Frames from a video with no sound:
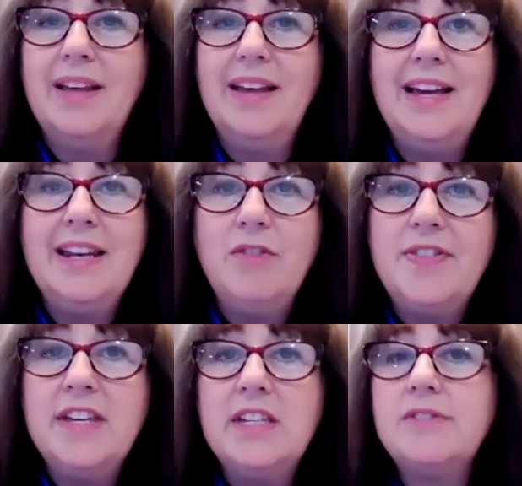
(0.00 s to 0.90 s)
And
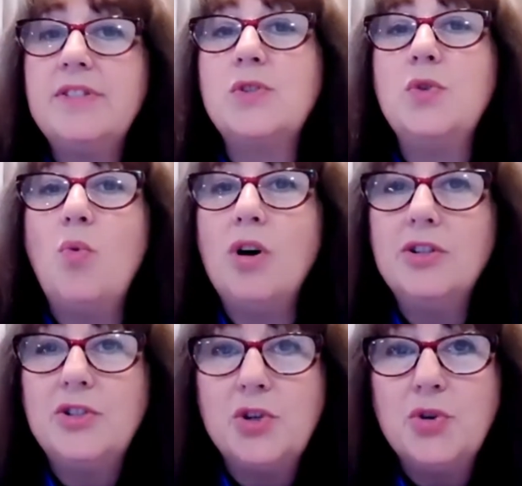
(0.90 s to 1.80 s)
everything gives us the
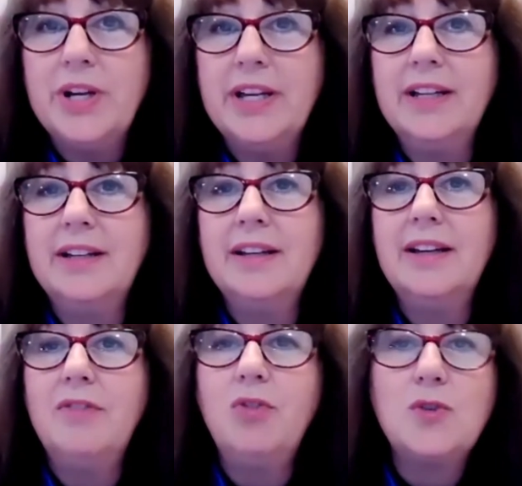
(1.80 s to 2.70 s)
water to drink.
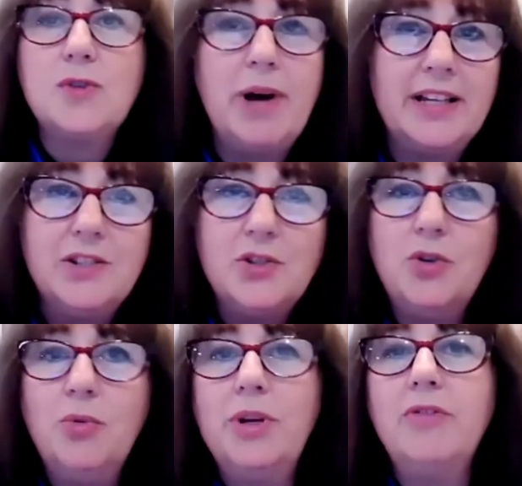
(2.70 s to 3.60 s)
It flows back into
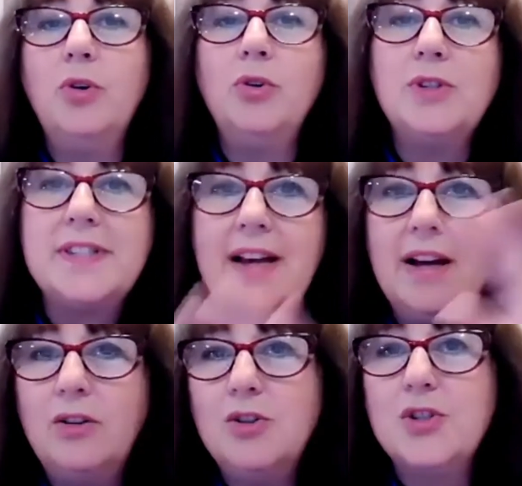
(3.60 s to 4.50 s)
the river. The
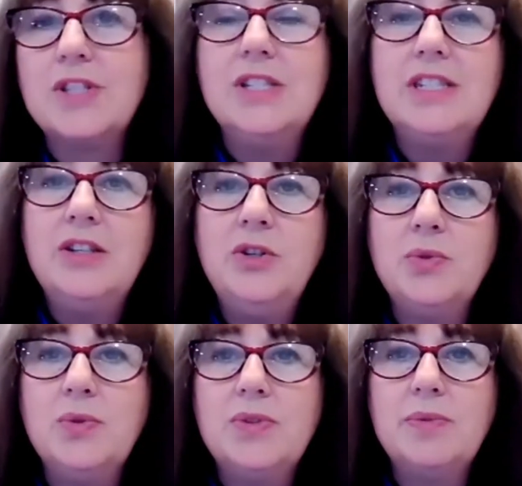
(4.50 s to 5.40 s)
cycle just
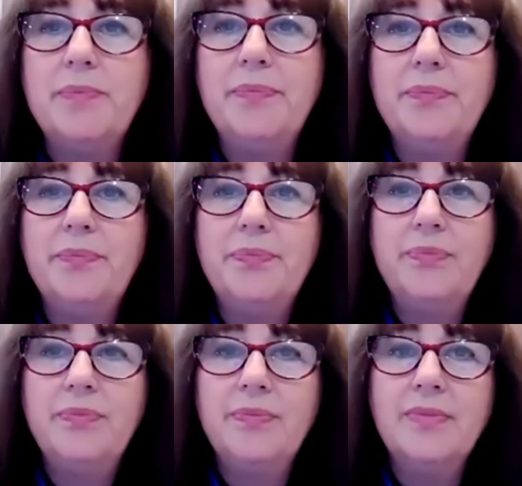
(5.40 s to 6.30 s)
continues.
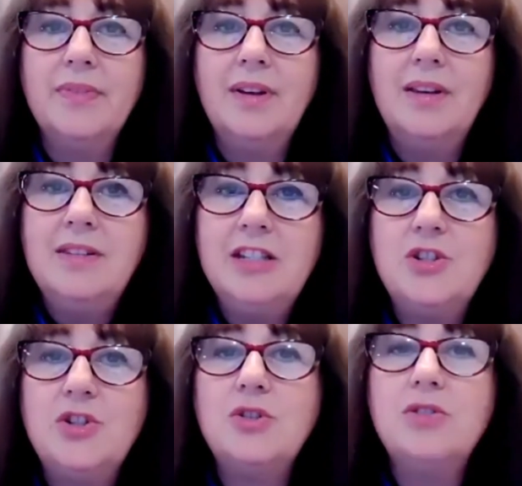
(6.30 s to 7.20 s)

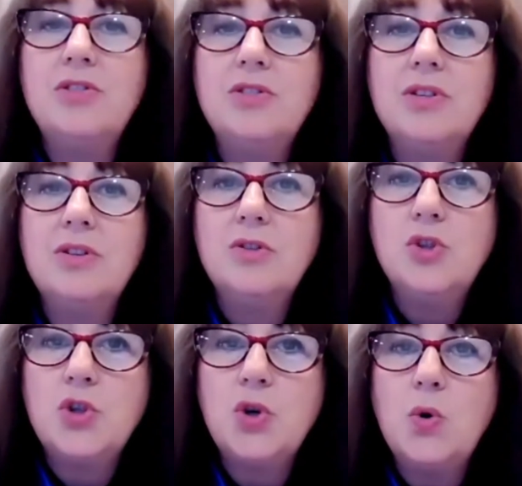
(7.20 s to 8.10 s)
Nature
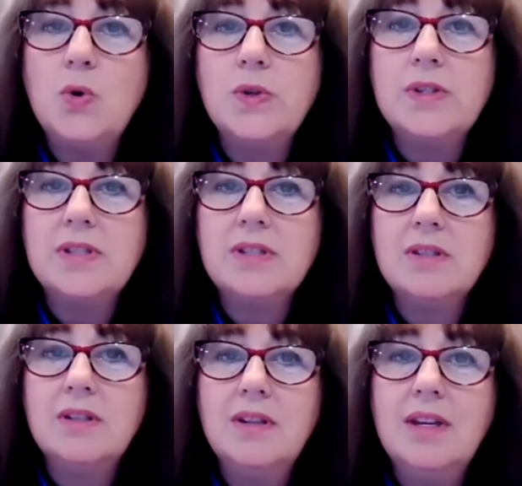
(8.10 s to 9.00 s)
shows
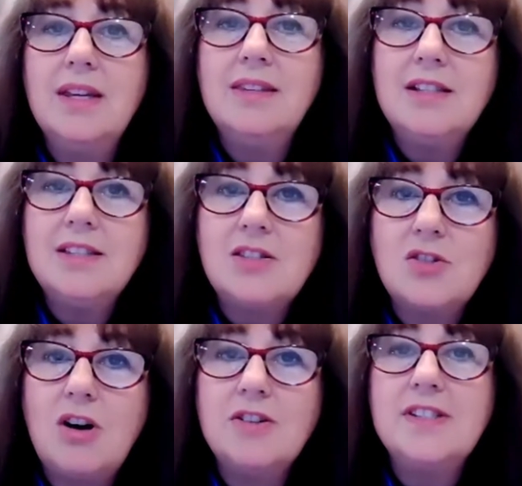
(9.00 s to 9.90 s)
that
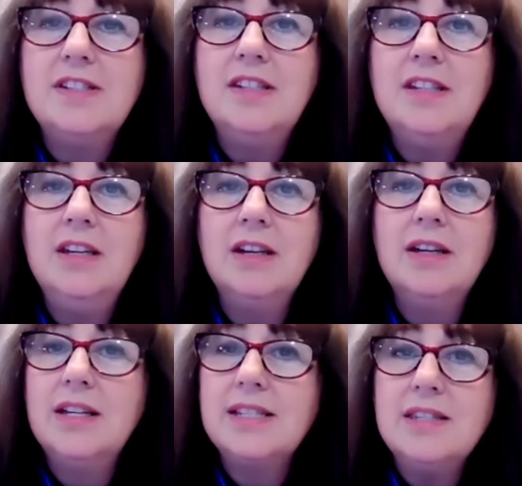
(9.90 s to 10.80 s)
scarcity
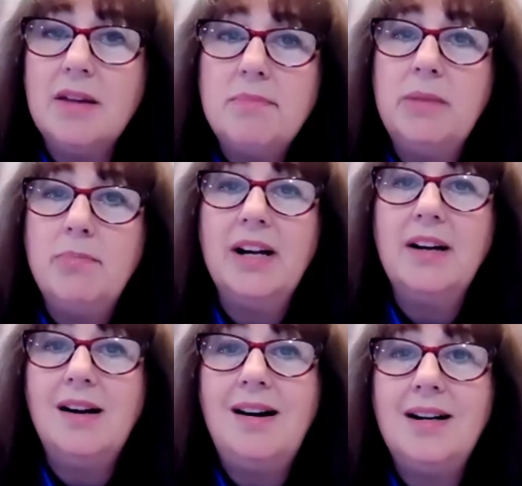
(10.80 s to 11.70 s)
is not made by
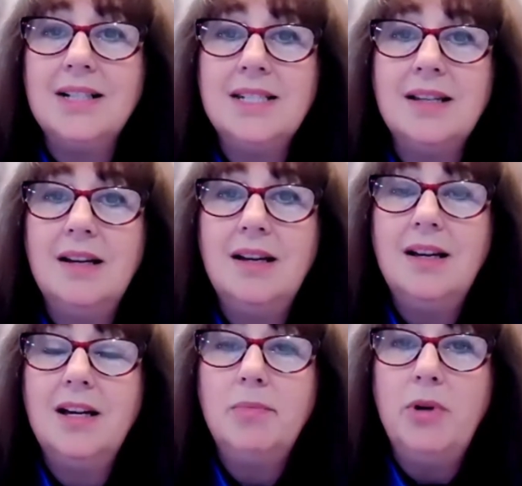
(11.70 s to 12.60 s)
God,
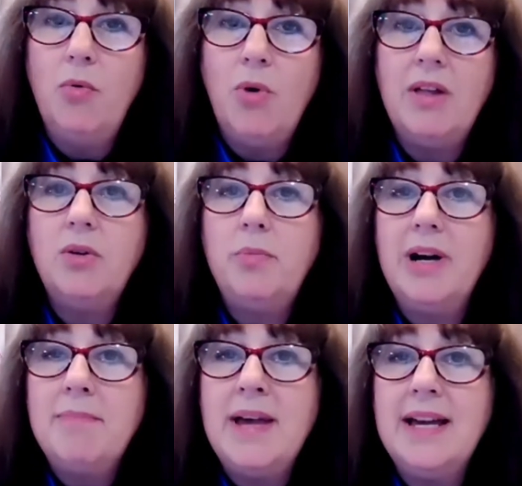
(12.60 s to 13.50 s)
but rather
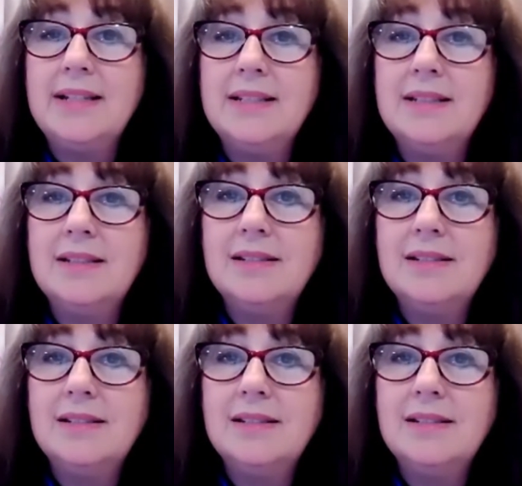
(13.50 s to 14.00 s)
by man.